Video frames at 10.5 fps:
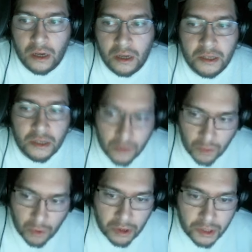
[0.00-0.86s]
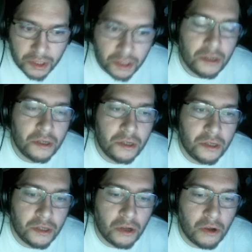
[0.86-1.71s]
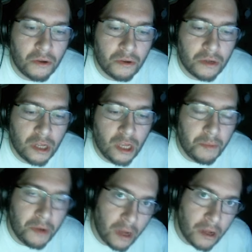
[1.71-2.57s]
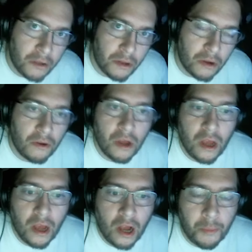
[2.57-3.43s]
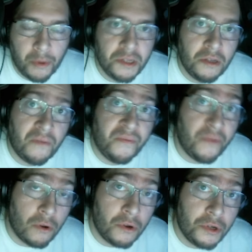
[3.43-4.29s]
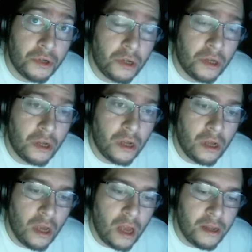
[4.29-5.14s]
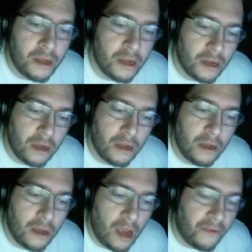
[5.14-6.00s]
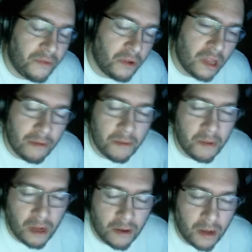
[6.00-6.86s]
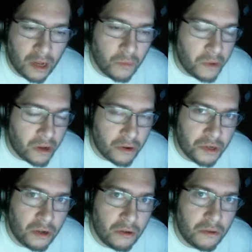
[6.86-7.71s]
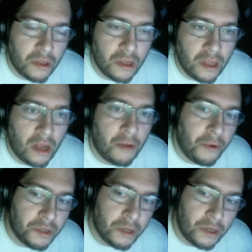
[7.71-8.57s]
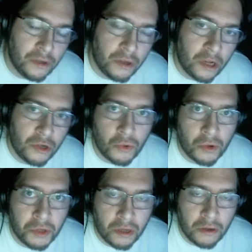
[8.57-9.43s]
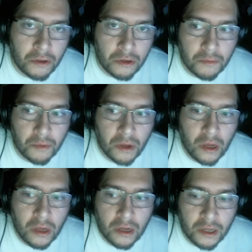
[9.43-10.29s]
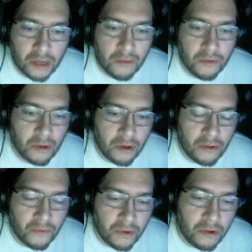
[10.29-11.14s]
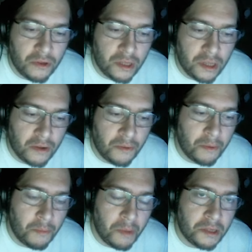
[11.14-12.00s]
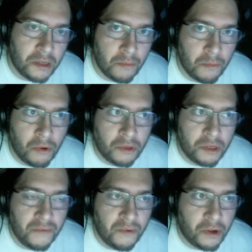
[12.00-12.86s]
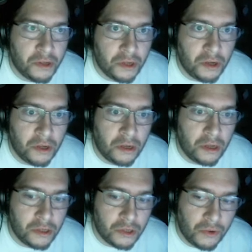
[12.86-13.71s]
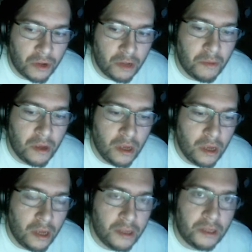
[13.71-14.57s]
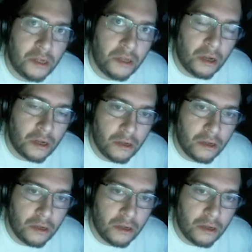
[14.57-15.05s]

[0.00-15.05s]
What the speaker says: It's in the works, so keep an eye on there. I'll post it there first, and then... after like maybe like a week or so, now I'll post it onto like shorts on YouTube. Because like the reels, I think I'm gonna mostly focus on Instagram and TikTok